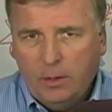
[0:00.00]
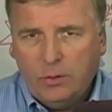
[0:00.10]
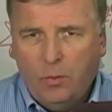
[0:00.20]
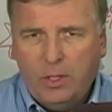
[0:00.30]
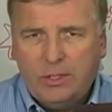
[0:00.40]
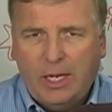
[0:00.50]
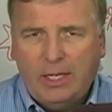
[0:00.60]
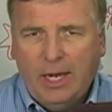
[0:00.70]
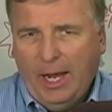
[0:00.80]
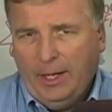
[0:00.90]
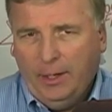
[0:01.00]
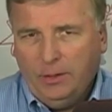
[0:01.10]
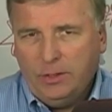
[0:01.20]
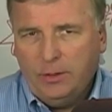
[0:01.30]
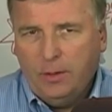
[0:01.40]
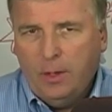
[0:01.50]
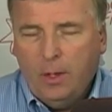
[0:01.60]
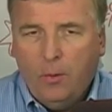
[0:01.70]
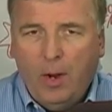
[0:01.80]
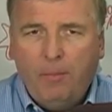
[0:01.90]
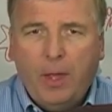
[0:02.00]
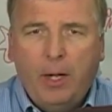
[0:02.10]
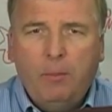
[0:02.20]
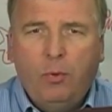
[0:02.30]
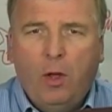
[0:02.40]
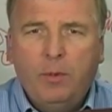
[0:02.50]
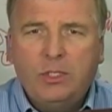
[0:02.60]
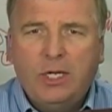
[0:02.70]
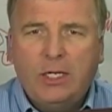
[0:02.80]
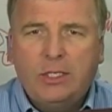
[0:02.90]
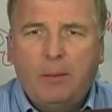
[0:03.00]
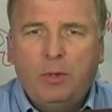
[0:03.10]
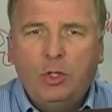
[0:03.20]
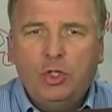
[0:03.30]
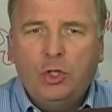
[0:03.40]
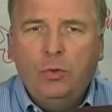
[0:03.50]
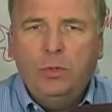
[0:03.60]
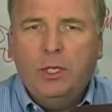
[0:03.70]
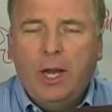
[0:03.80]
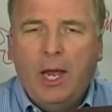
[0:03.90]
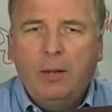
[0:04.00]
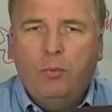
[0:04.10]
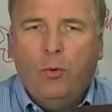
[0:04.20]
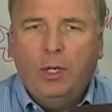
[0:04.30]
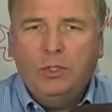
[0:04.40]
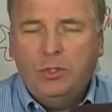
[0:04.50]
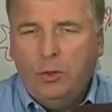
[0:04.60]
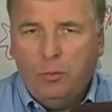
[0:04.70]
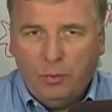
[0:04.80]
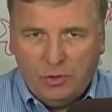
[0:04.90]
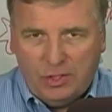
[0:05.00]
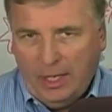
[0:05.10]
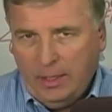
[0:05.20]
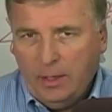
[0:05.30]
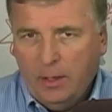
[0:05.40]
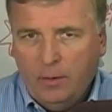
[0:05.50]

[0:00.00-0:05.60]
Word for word: So, what has that gotten us? Well, unemployment ticked up in June to 9.2%,